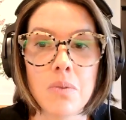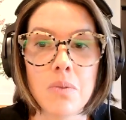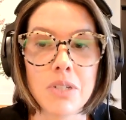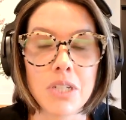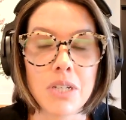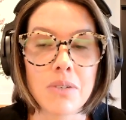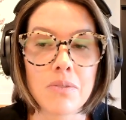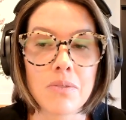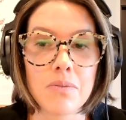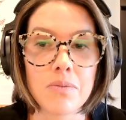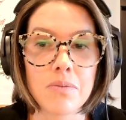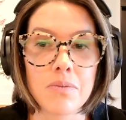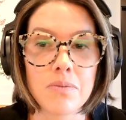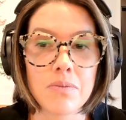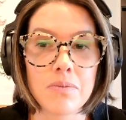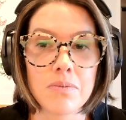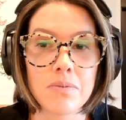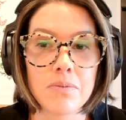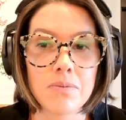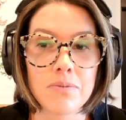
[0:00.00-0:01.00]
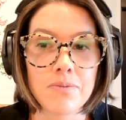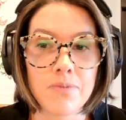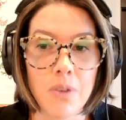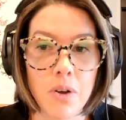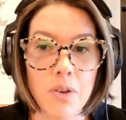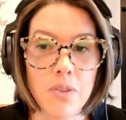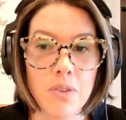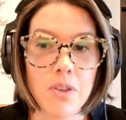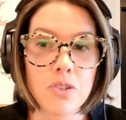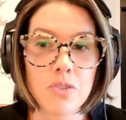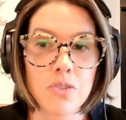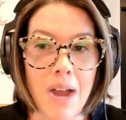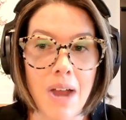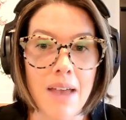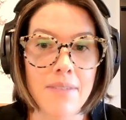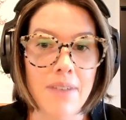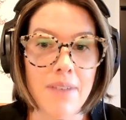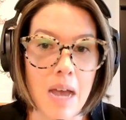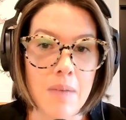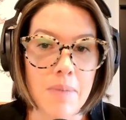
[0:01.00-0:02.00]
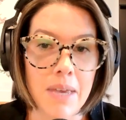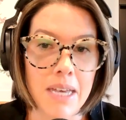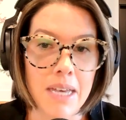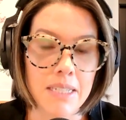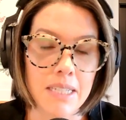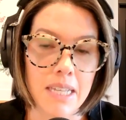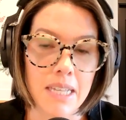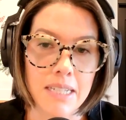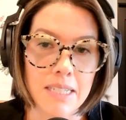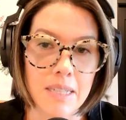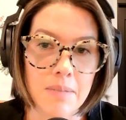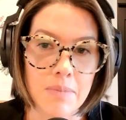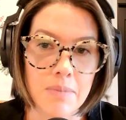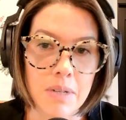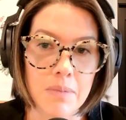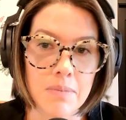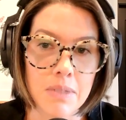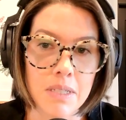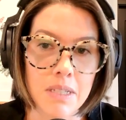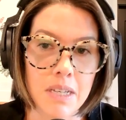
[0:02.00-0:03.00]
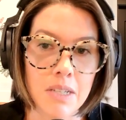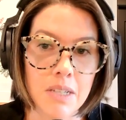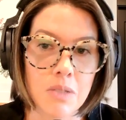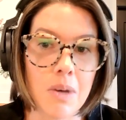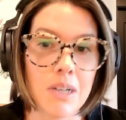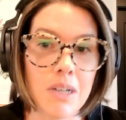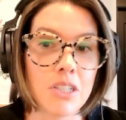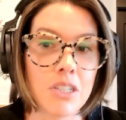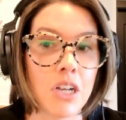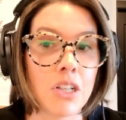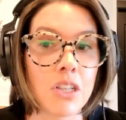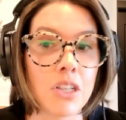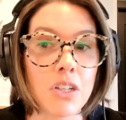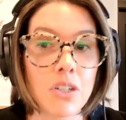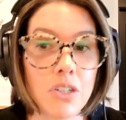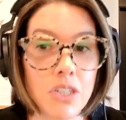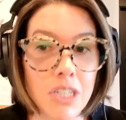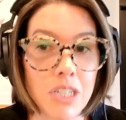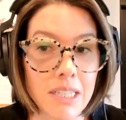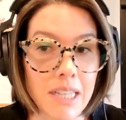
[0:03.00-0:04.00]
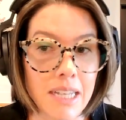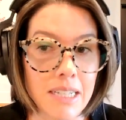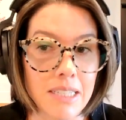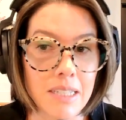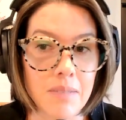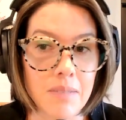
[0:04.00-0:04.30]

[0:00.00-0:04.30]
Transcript: which can further drive IBS-like symptoms, as well as allergic-like